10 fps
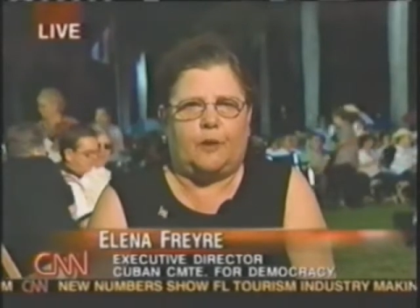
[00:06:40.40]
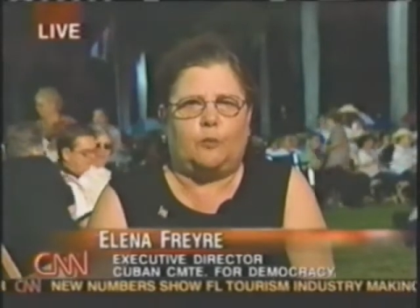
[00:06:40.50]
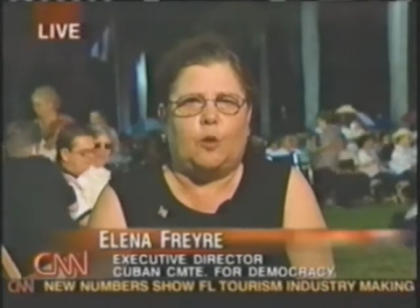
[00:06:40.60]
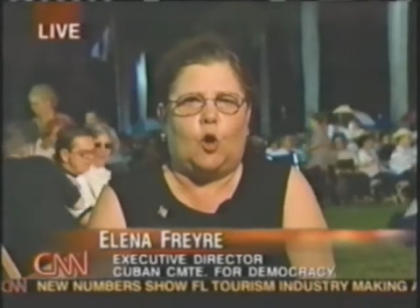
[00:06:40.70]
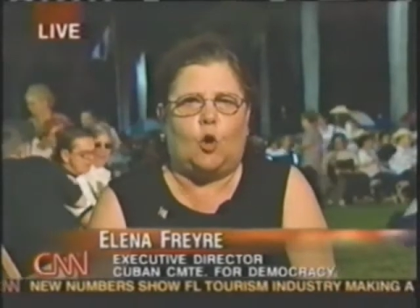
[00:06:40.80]

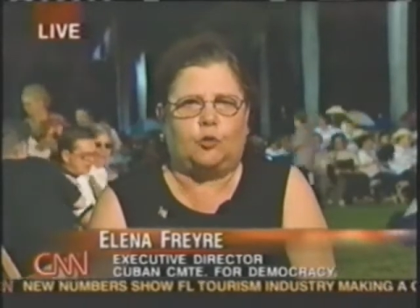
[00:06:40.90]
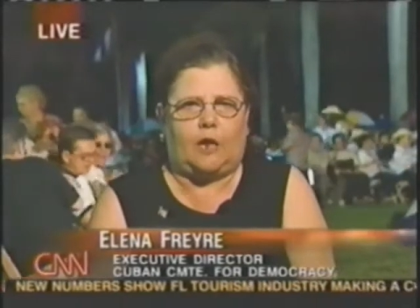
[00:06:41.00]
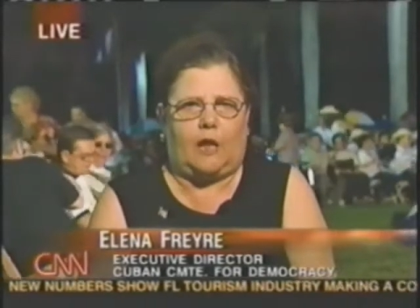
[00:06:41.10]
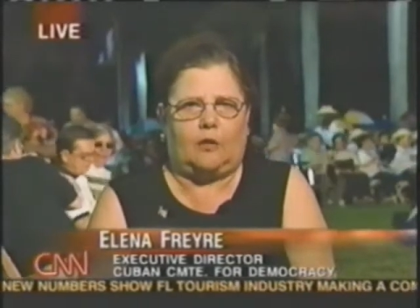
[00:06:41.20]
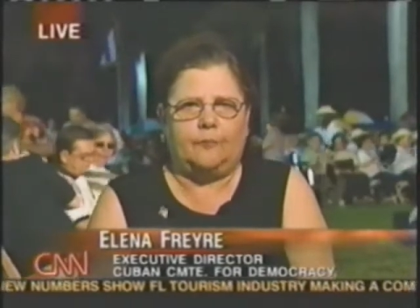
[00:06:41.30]
Biltmore
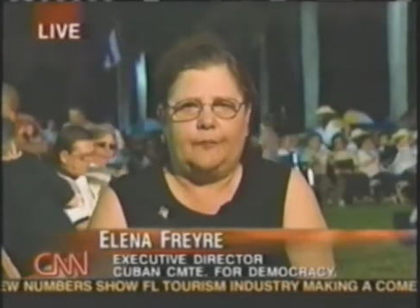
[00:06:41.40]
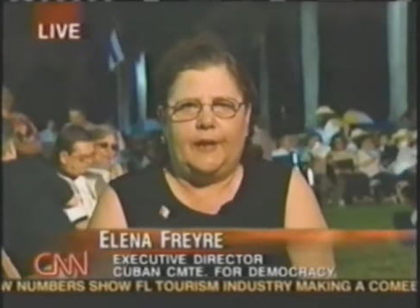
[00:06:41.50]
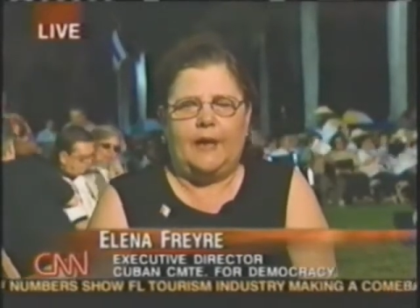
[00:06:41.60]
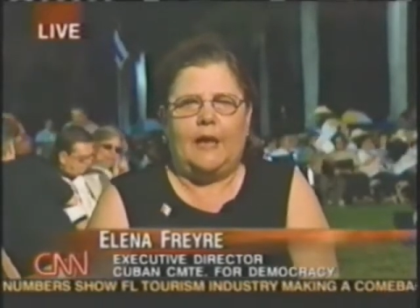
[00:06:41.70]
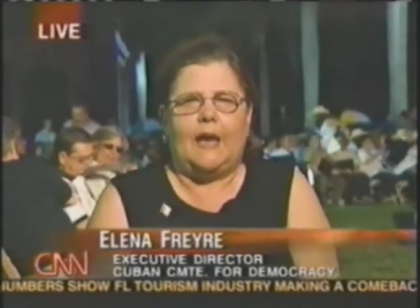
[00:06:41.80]
Hotel.
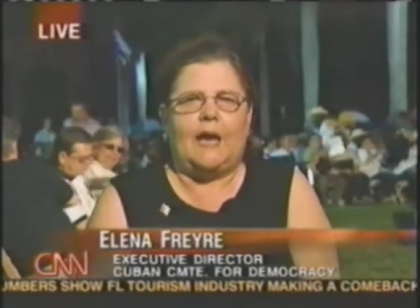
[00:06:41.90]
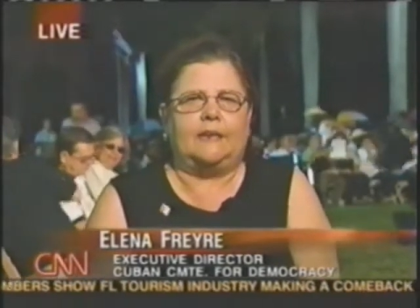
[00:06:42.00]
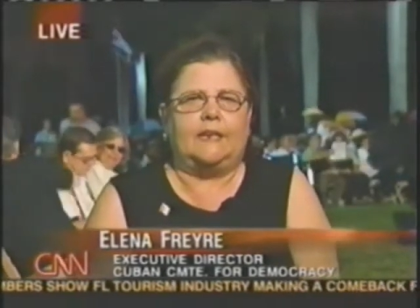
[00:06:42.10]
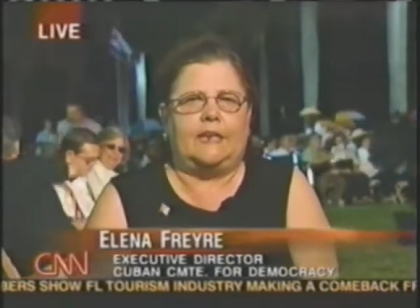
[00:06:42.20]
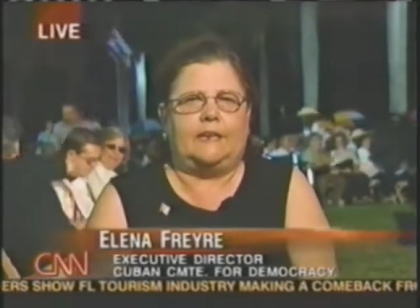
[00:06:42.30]

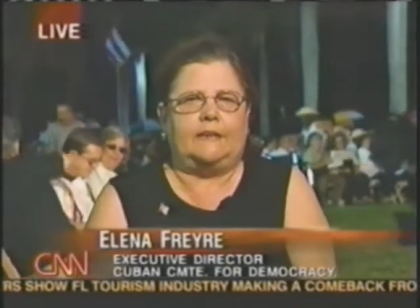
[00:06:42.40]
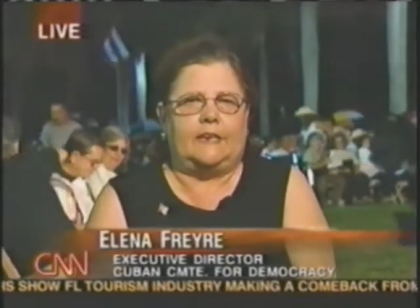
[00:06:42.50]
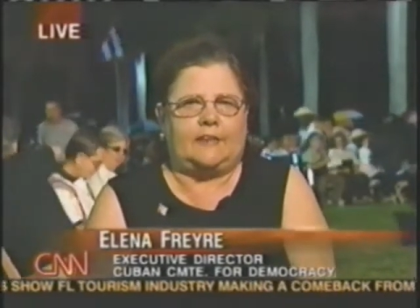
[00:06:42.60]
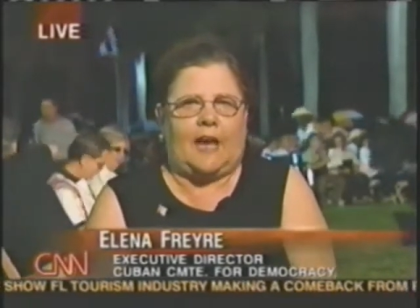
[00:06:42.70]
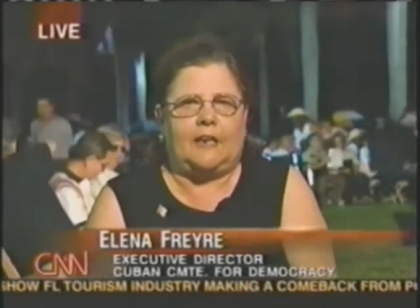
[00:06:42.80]
And the, the
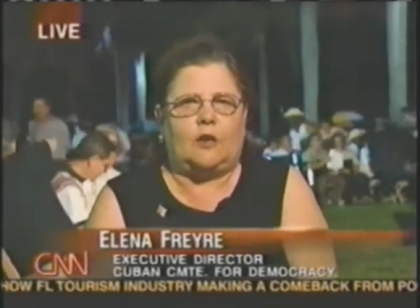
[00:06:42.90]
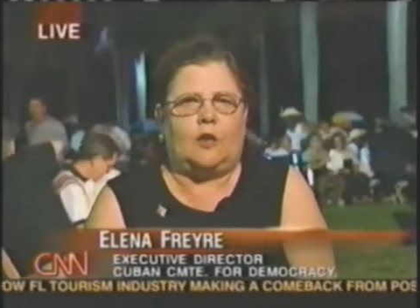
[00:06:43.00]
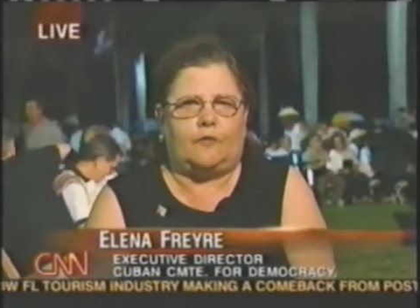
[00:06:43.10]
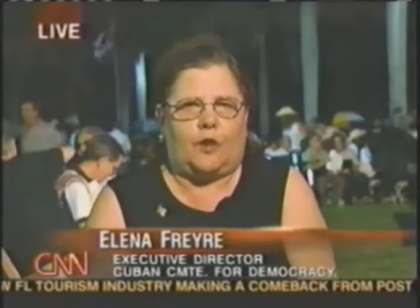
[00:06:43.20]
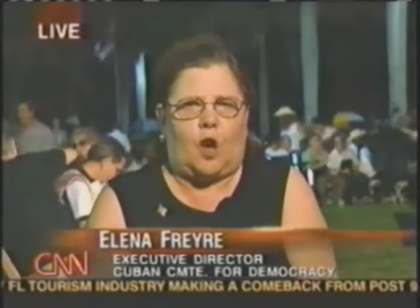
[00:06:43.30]
title
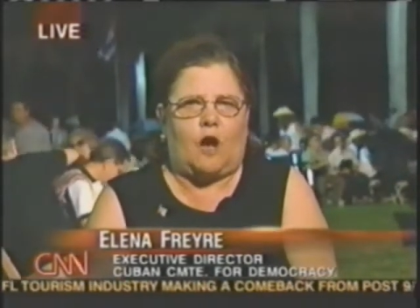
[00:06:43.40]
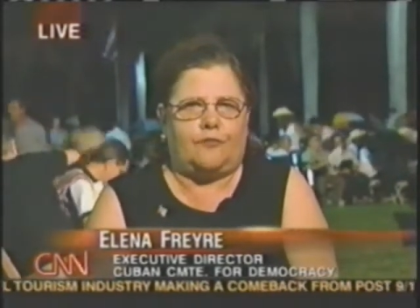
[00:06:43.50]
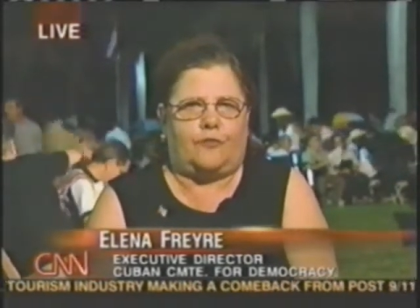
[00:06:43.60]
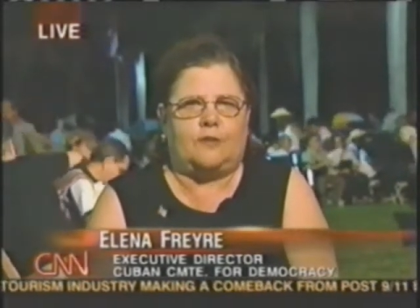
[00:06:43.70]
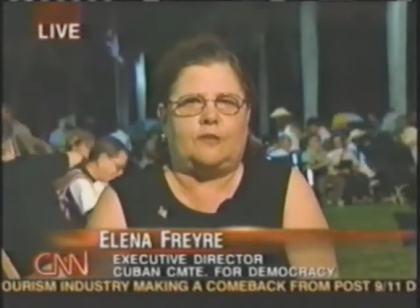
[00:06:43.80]
of the
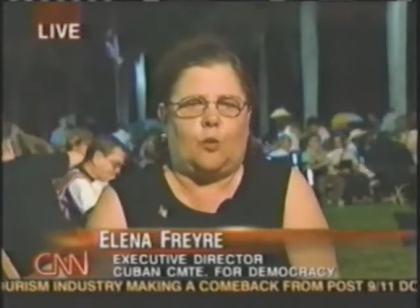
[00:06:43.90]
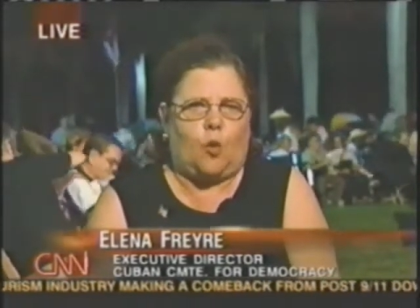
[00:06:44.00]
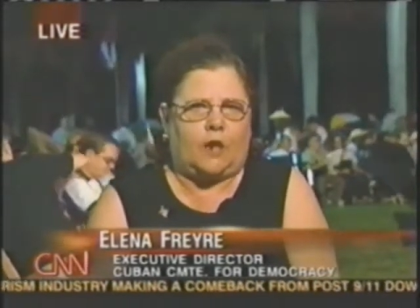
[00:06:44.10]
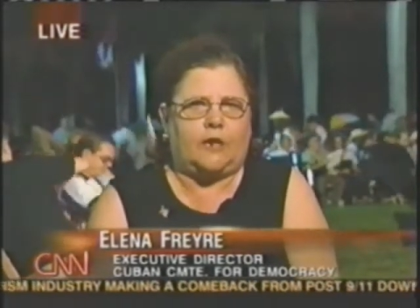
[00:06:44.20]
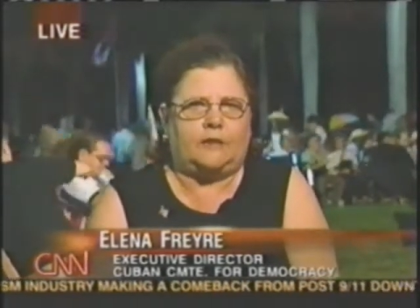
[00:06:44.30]
conference, the
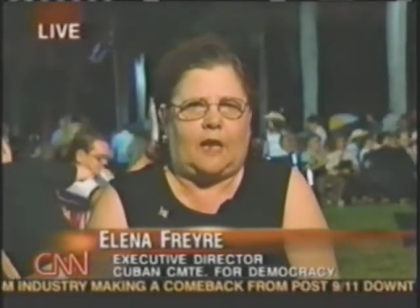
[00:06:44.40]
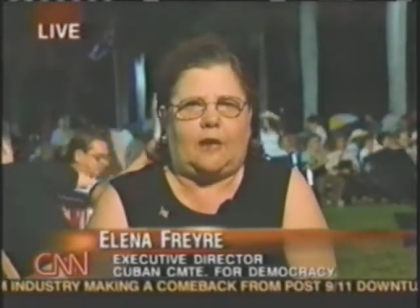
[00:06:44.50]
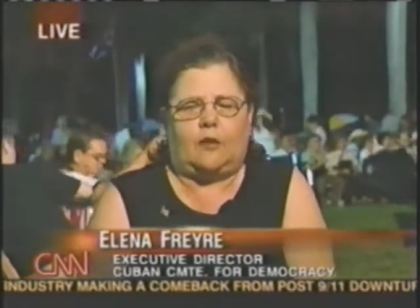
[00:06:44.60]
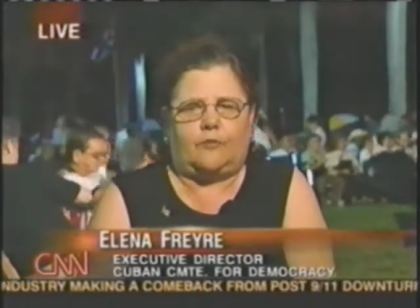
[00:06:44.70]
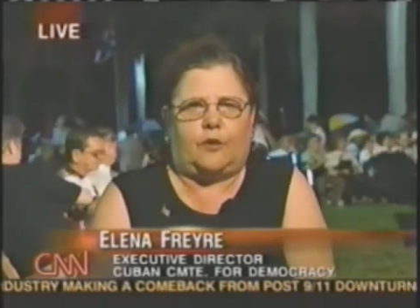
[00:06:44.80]
working
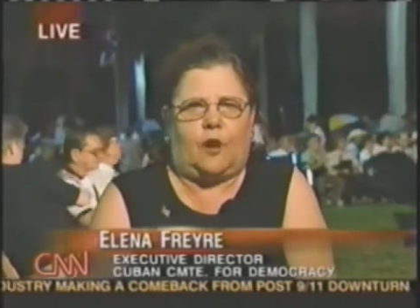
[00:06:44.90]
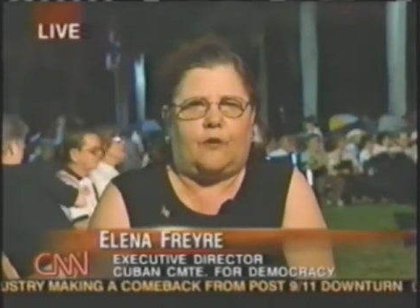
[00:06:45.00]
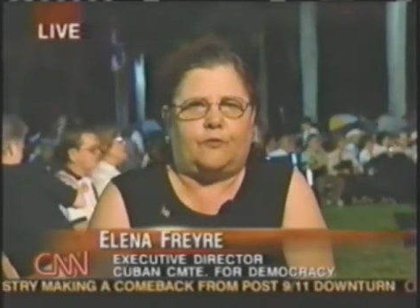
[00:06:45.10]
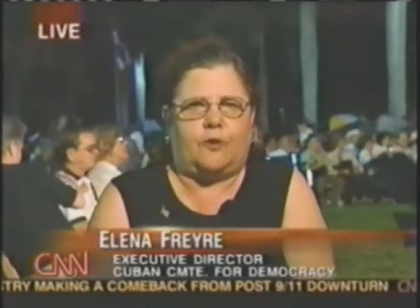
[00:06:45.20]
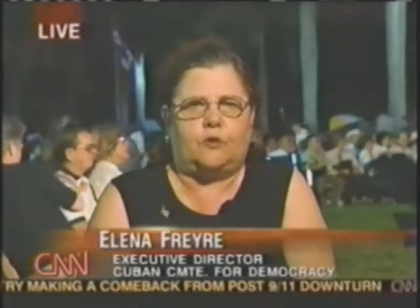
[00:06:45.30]
title of the
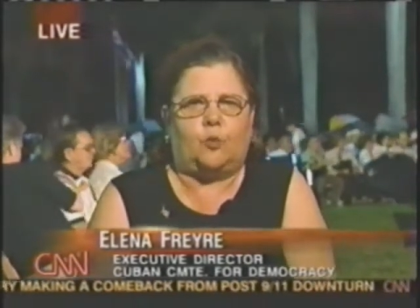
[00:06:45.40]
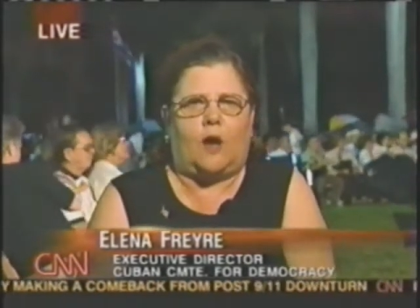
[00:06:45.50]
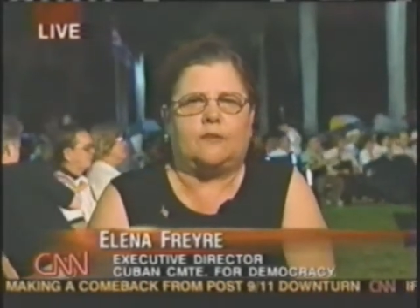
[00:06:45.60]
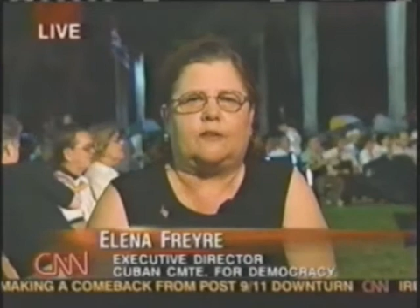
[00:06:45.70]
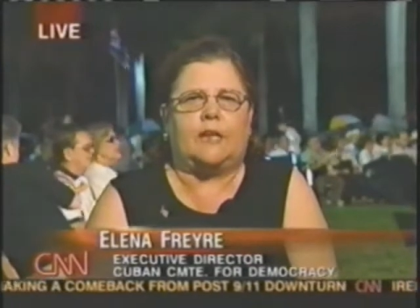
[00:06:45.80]
conference
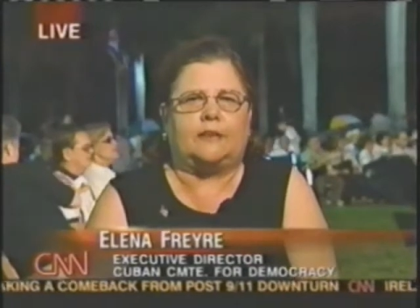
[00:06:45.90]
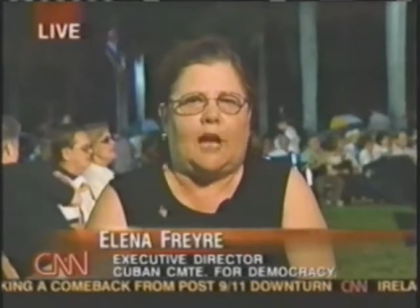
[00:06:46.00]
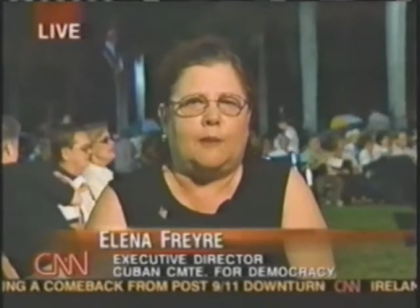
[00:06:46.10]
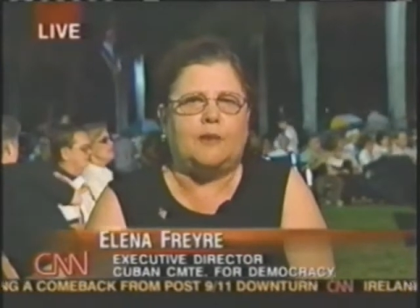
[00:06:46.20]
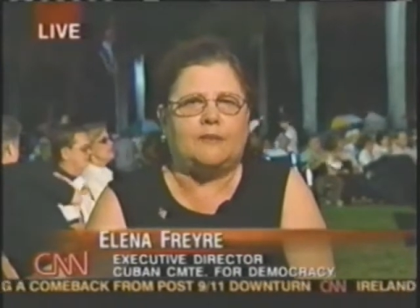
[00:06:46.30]
was The
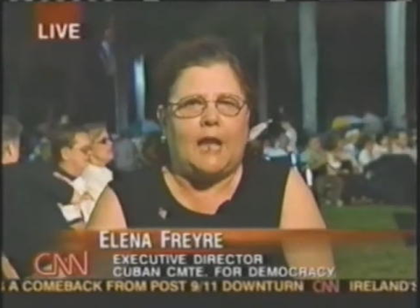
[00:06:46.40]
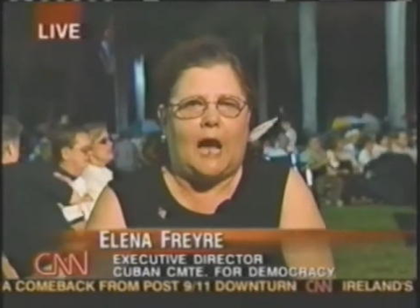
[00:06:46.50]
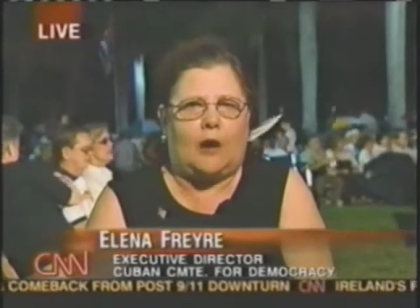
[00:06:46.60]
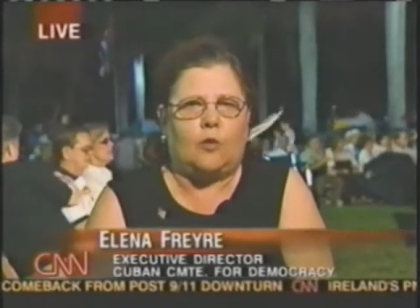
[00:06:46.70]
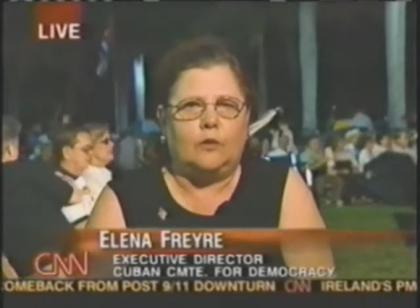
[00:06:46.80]
Time Is
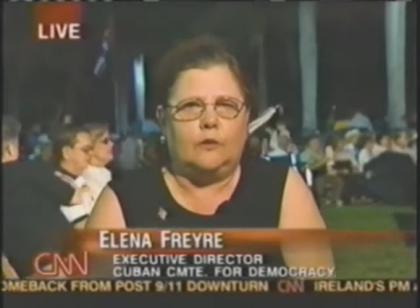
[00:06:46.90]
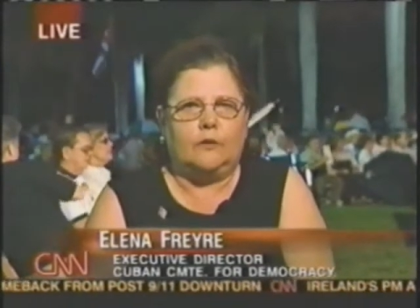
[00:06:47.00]
Now.